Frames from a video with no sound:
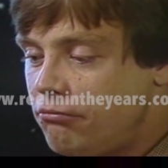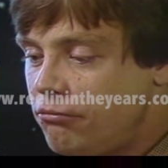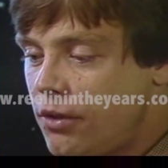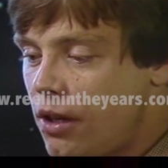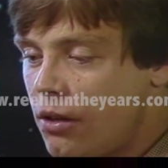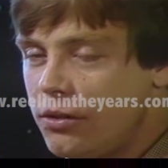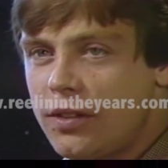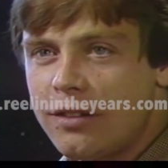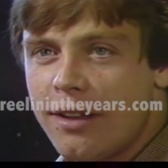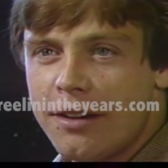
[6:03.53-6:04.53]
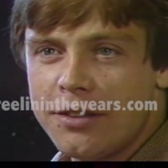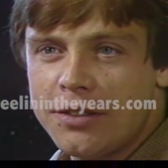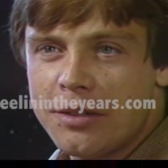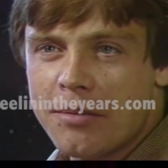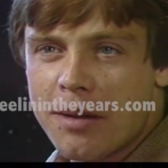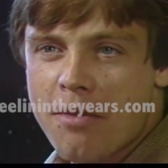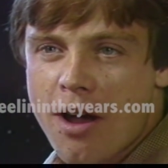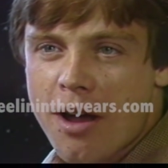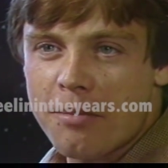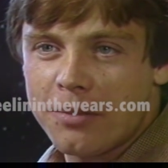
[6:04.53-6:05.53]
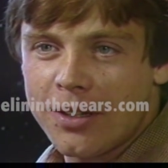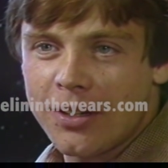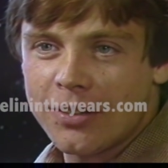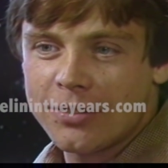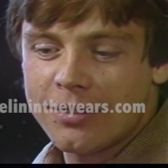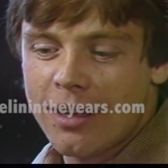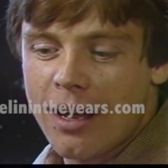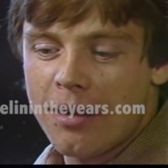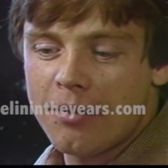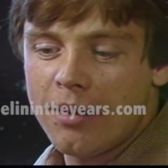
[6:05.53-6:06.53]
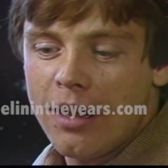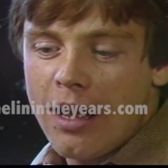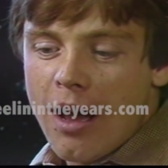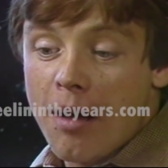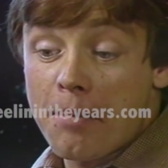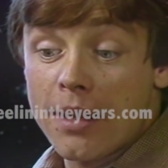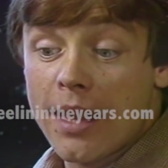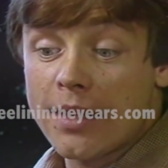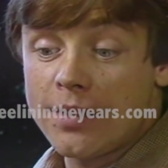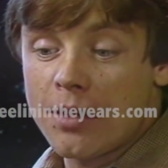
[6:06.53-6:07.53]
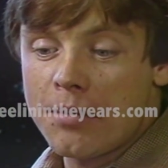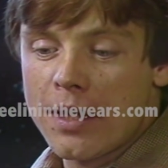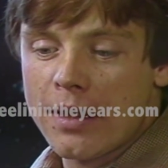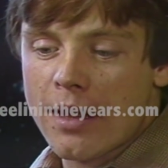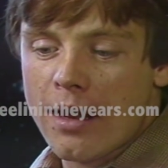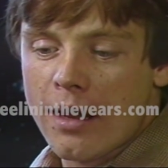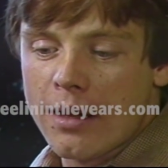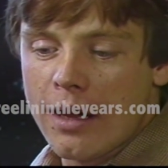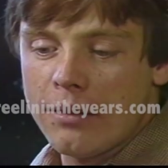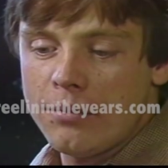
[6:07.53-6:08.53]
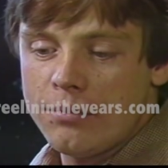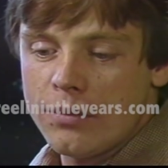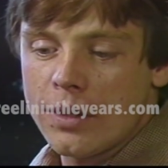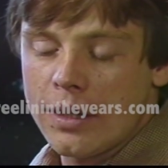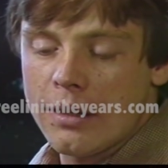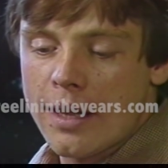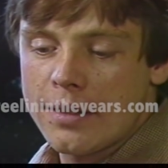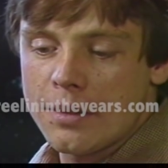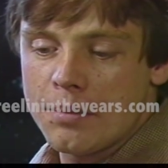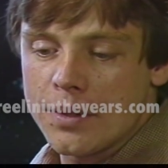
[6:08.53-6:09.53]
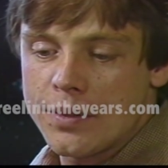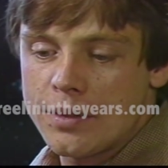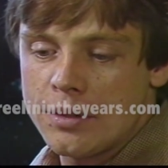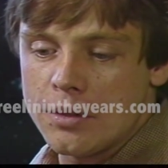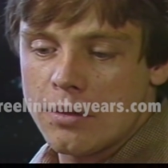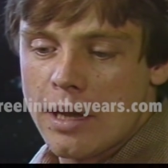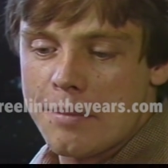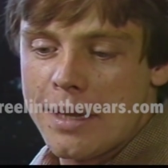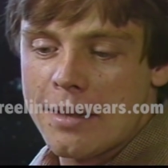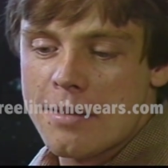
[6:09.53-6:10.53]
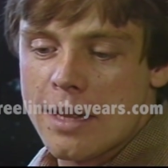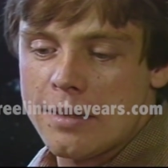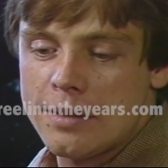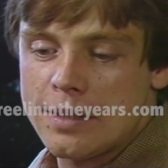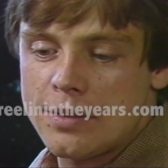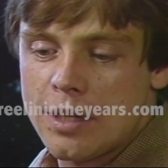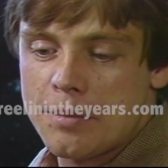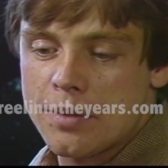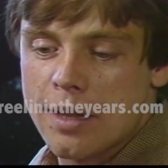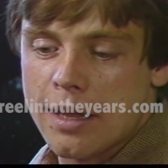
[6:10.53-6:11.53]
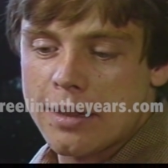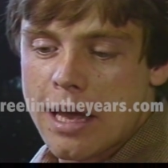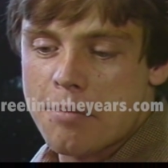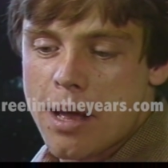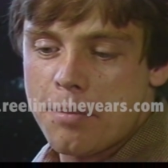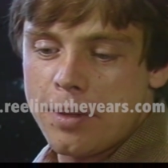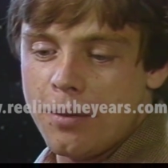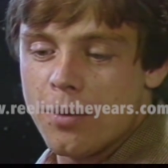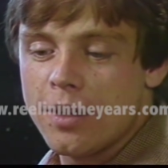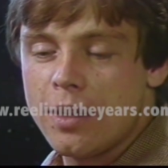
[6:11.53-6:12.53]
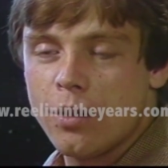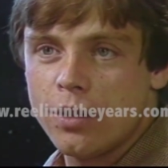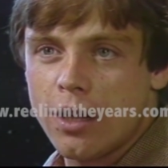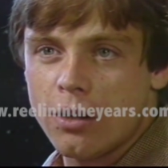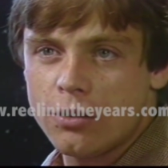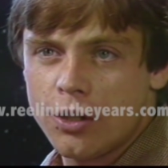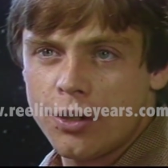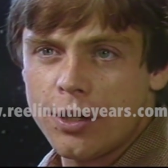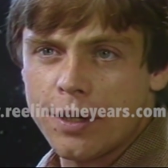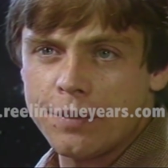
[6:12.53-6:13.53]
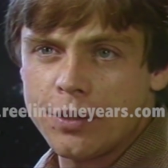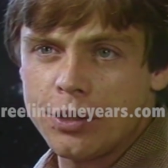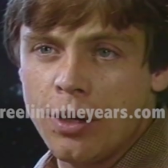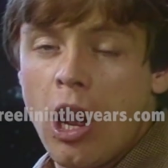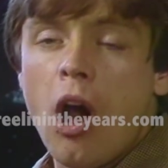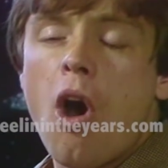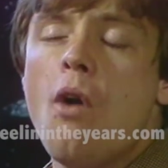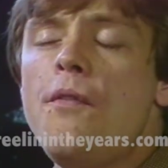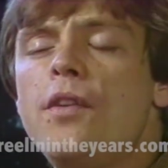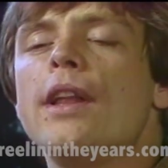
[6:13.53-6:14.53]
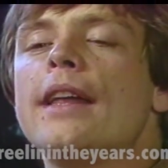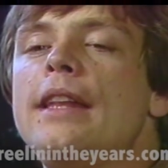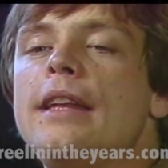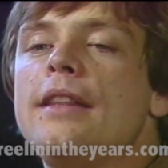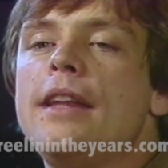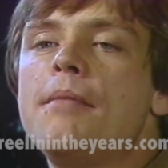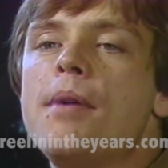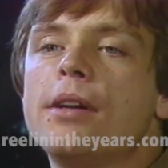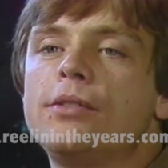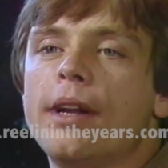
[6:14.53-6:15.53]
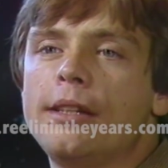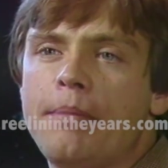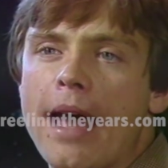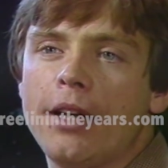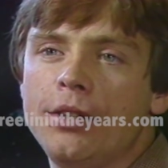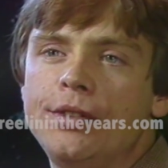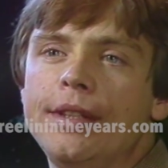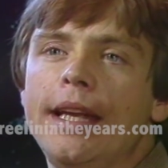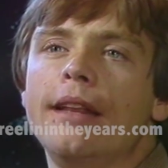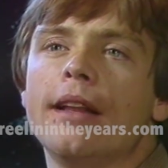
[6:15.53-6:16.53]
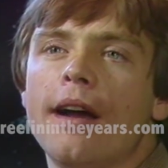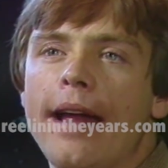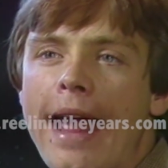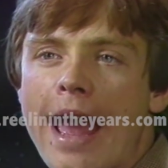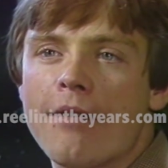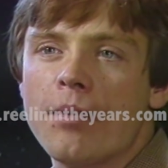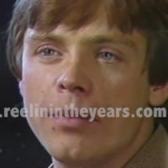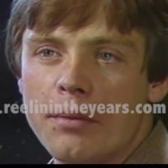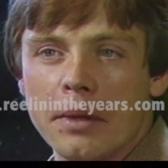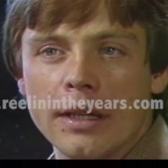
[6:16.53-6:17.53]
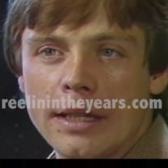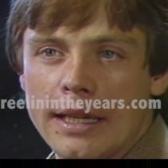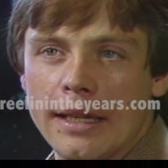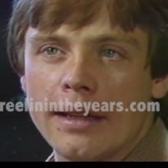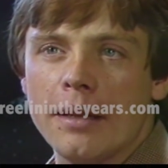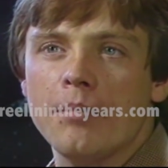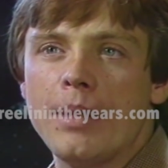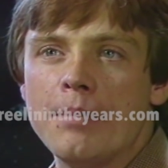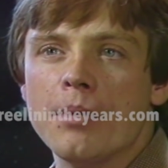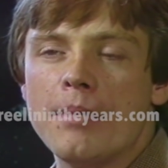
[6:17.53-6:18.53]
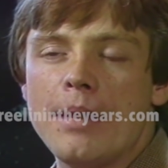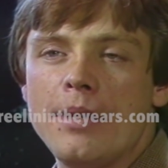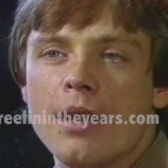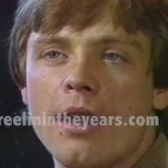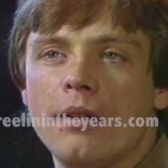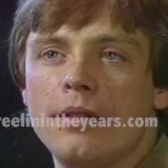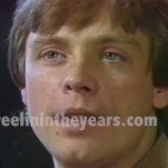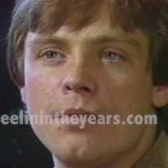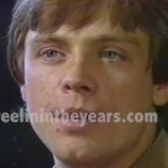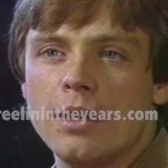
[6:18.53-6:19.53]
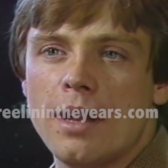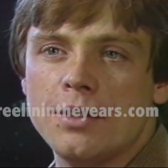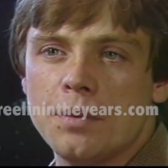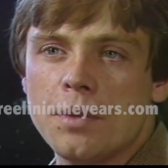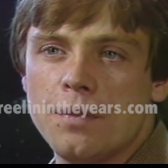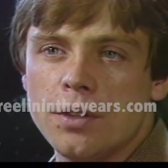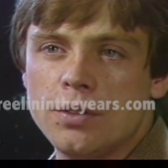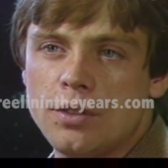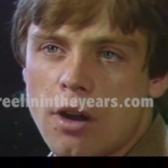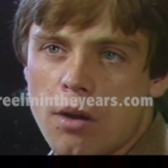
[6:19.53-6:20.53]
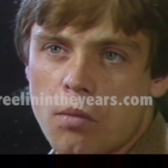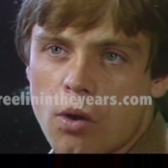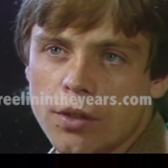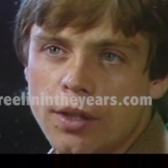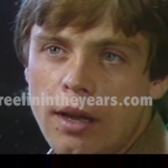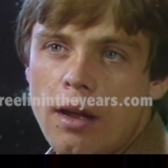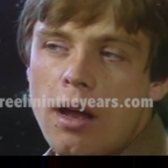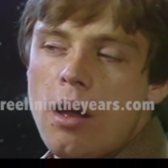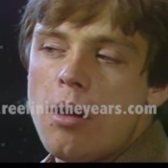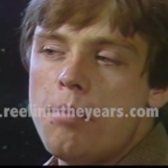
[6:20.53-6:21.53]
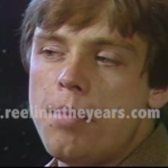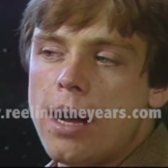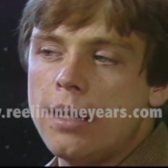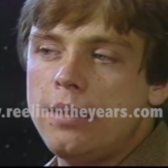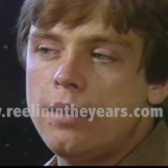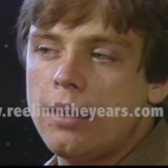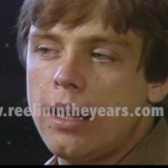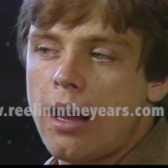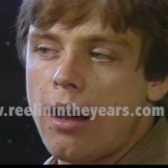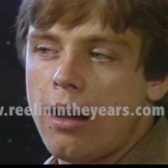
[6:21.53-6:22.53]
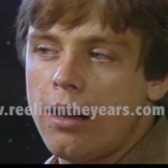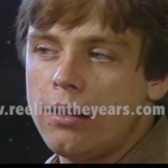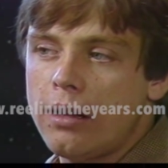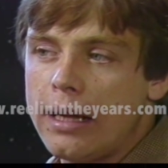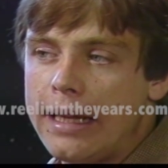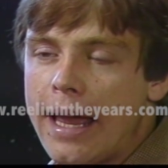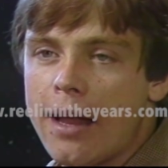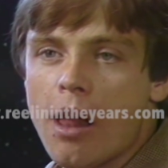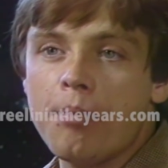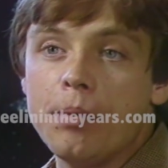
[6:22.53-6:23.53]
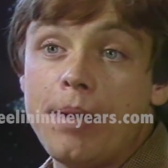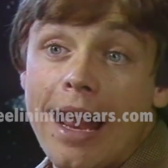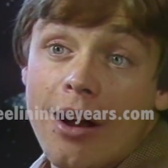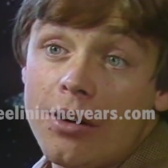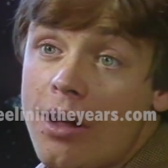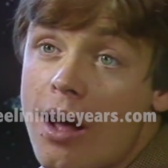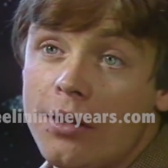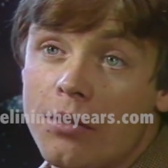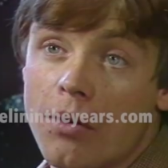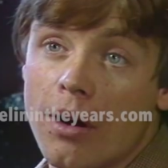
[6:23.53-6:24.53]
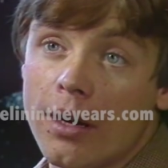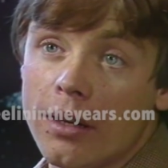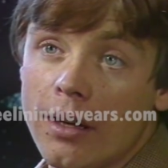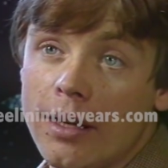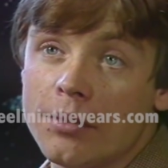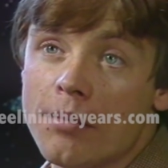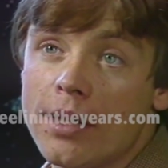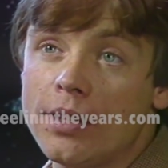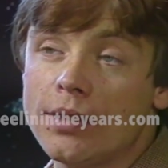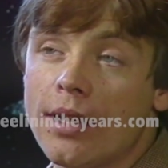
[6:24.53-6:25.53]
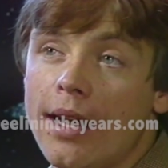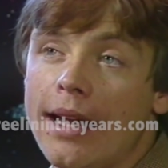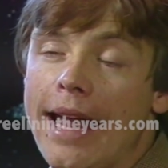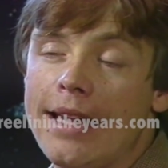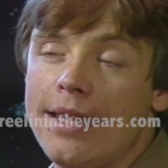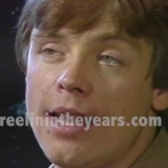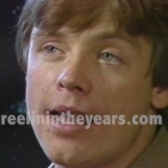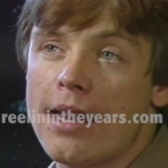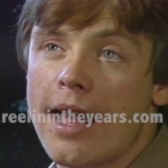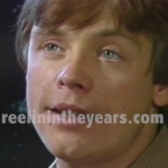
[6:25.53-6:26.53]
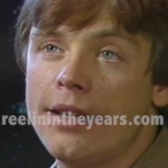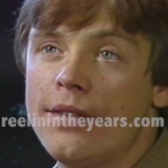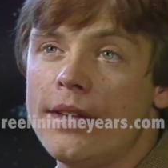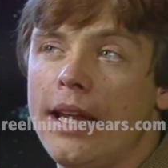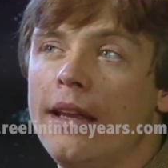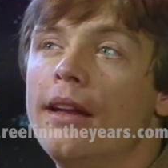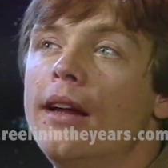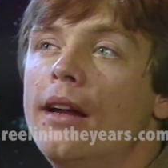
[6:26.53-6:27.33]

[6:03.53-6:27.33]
no, just letters to my mom, you know. Uh, but that's something that I, would really like to pursue. I mean, it, it, seems like that might be one of the only alternatives to. Hopefully, I think in The Empire Strikes Back, you see that I have an ability that people maybe not didn't realize from the first Star Wars. But uh, again, I'm prepared not to work as much as I hate the inactivity,